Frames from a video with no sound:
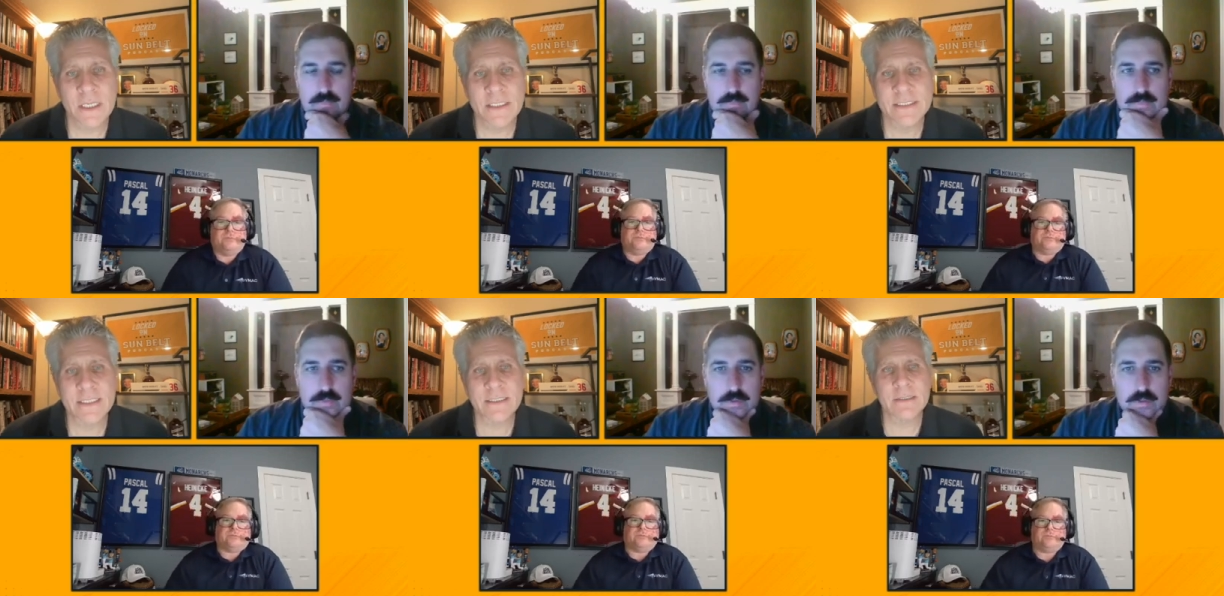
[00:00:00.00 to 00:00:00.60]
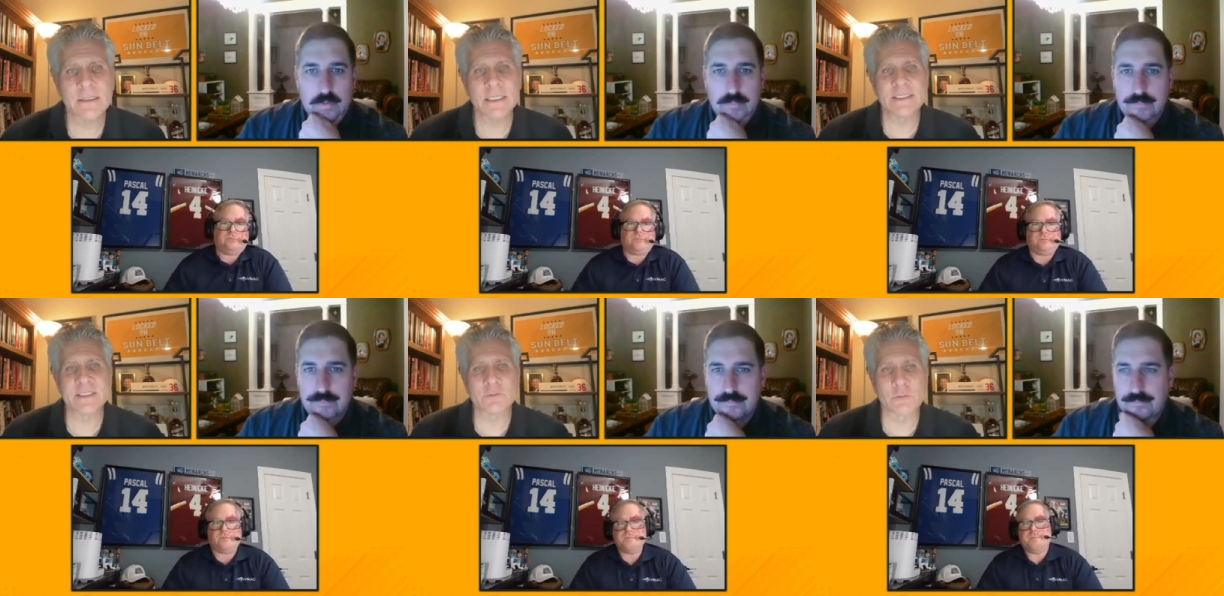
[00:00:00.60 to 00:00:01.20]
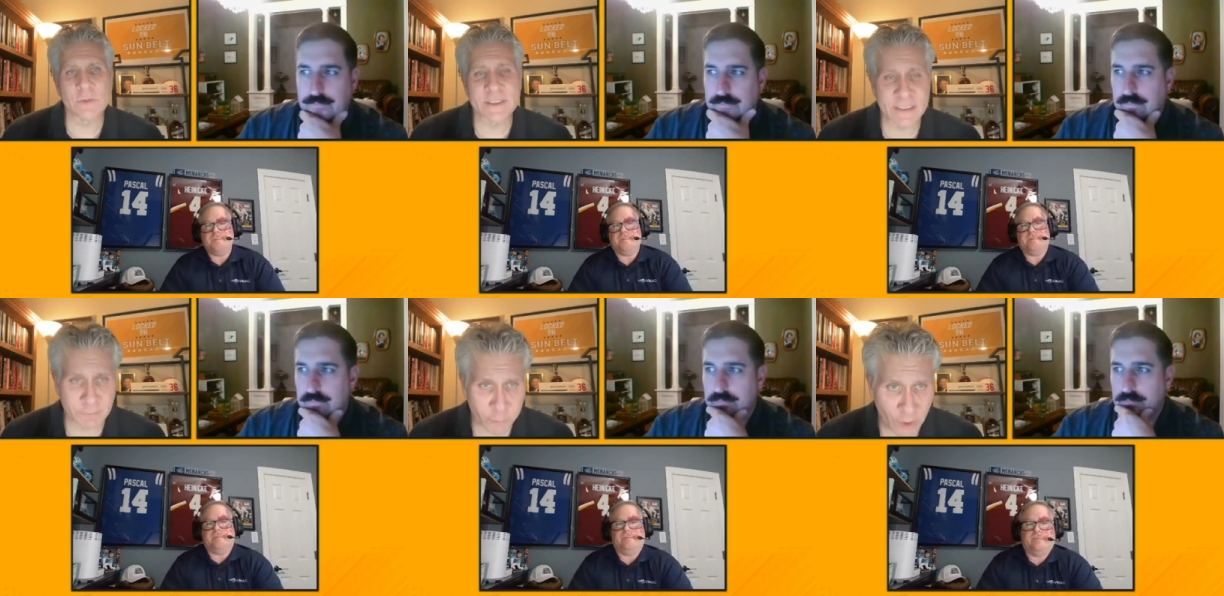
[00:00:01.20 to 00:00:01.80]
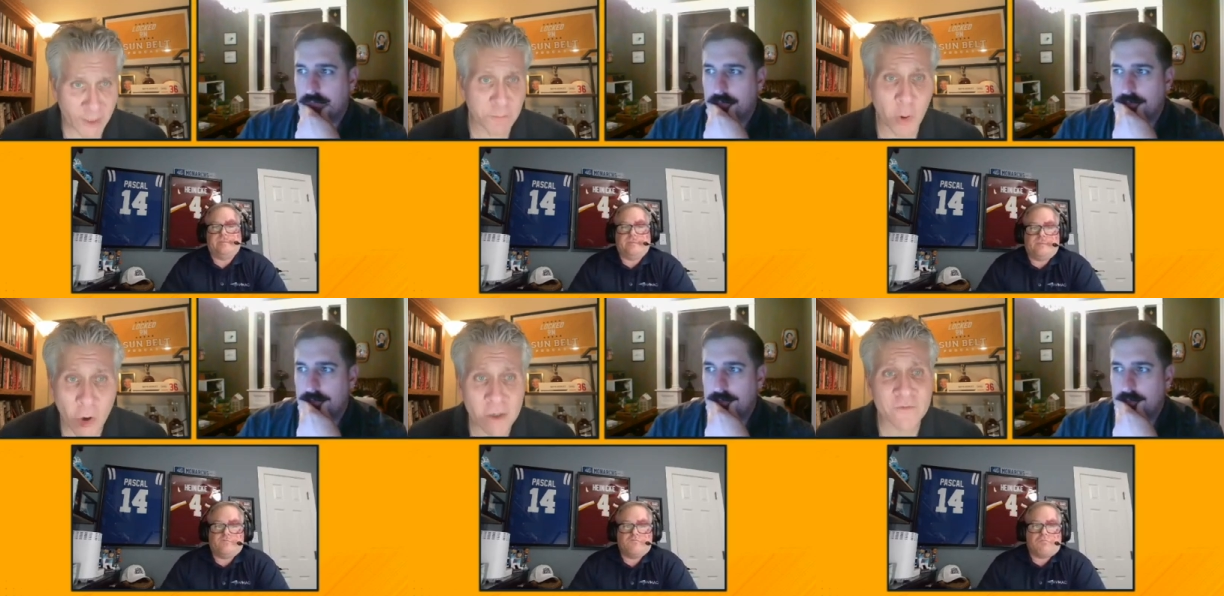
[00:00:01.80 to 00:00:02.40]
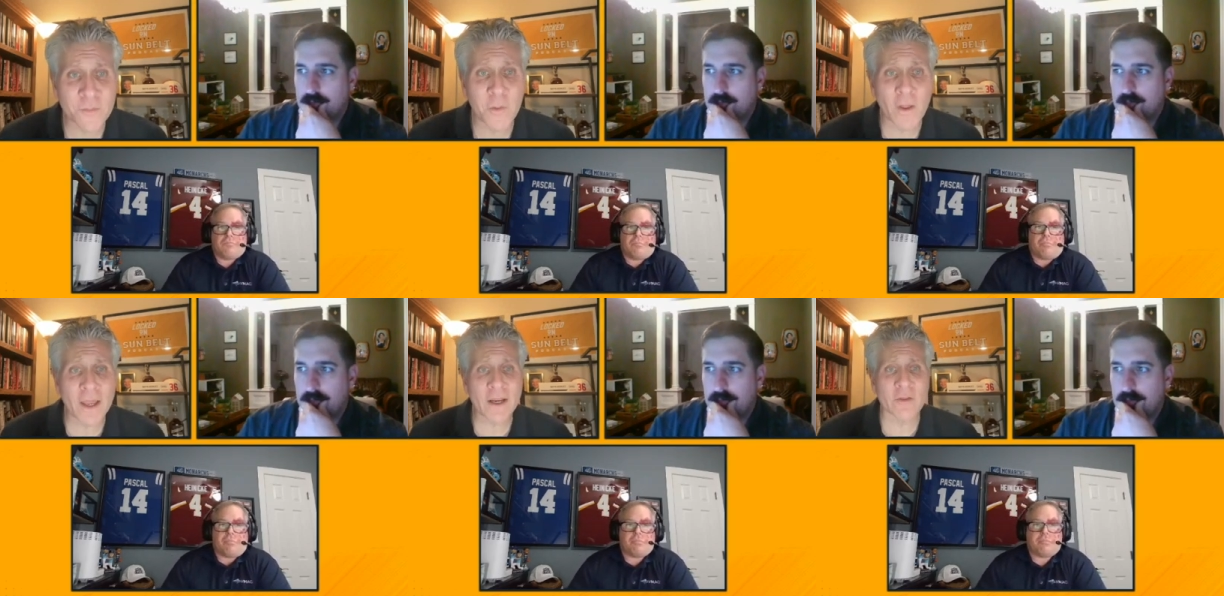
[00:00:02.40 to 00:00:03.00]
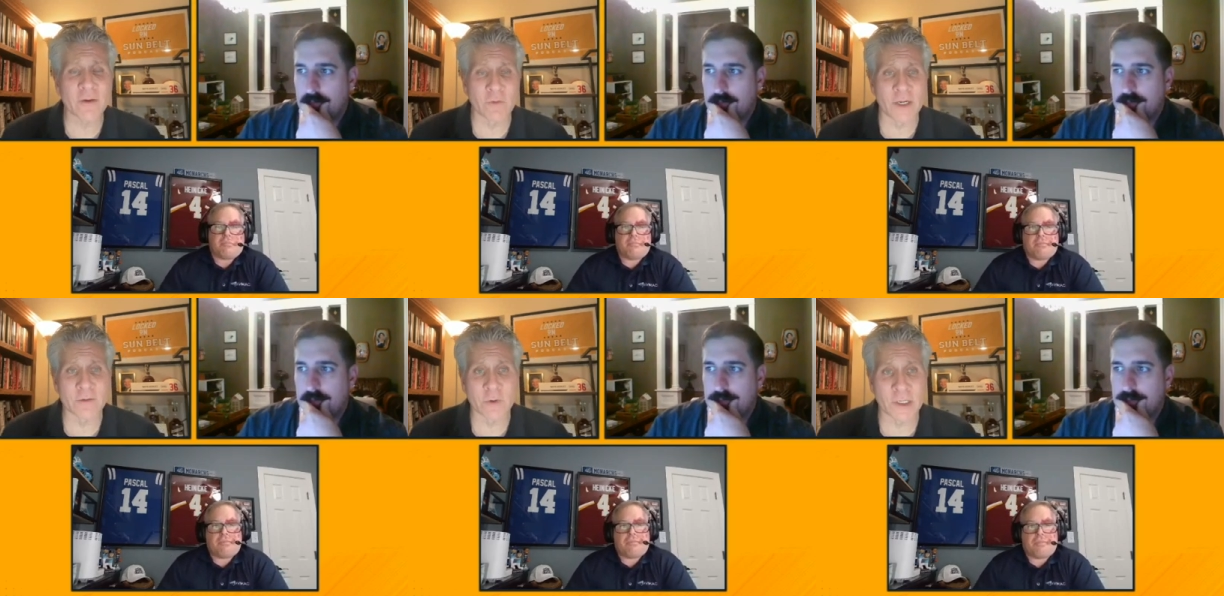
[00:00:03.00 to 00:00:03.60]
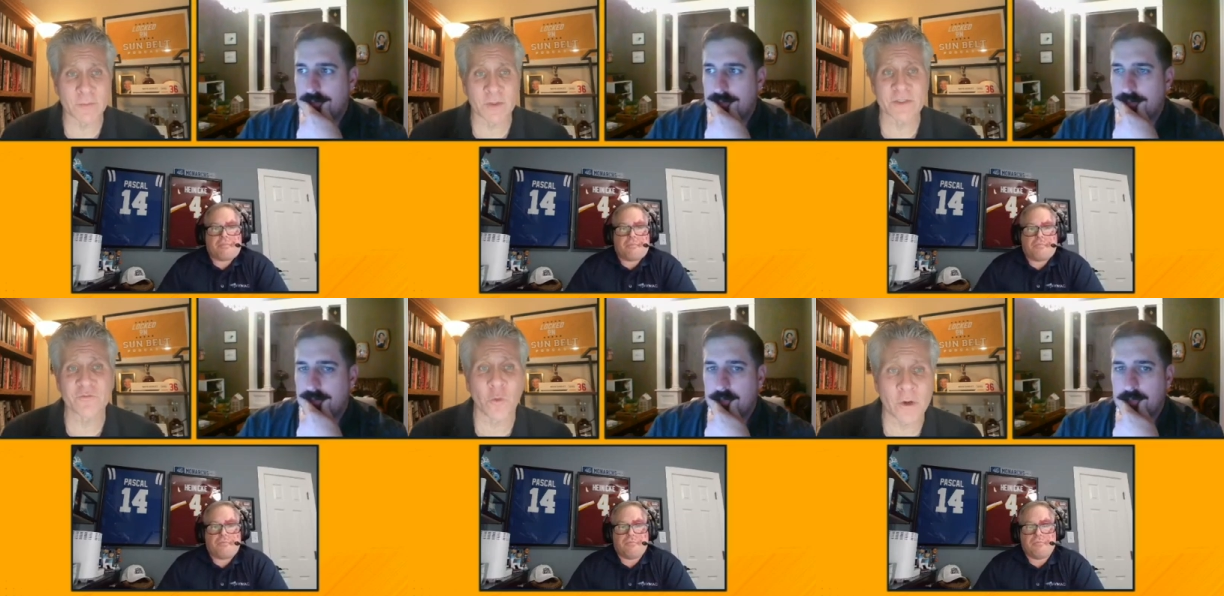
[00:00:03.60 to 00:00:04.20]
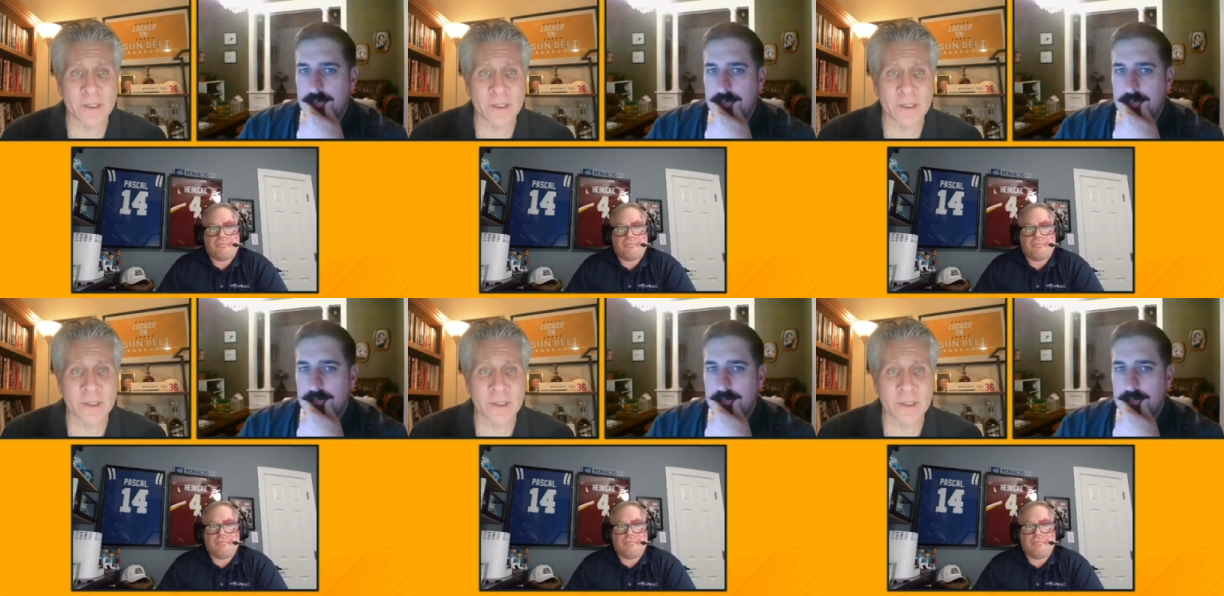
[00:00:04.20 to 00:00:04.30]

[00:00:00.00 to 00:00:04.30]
Speaker 1: Is he is he is he running part of the play? Are they running running plays for him?